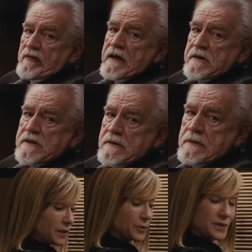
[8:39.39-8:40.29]
by buying
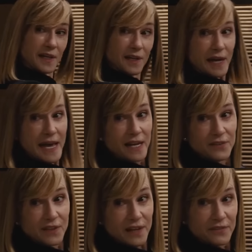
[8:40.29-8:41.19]
their news
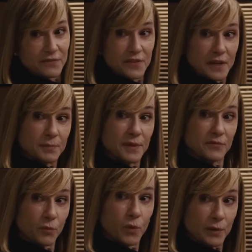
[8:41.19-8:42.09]
competitor, Pierce
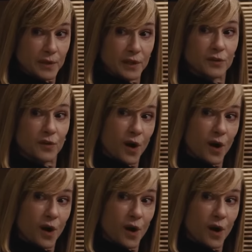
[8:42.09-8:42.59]
Global Media.